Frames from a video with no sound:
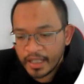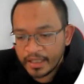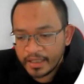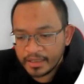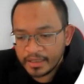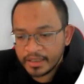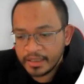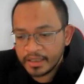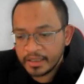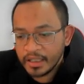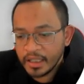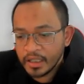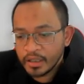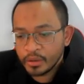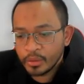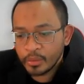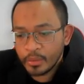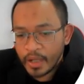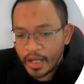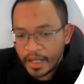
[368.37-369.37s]
ID
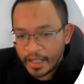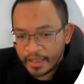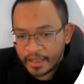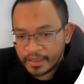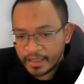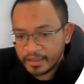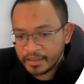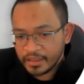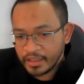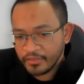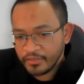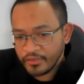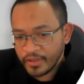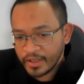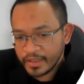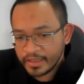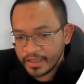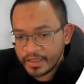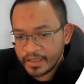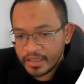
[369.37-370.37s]
to
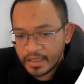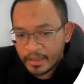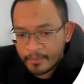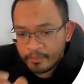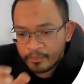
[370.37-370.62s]
identify this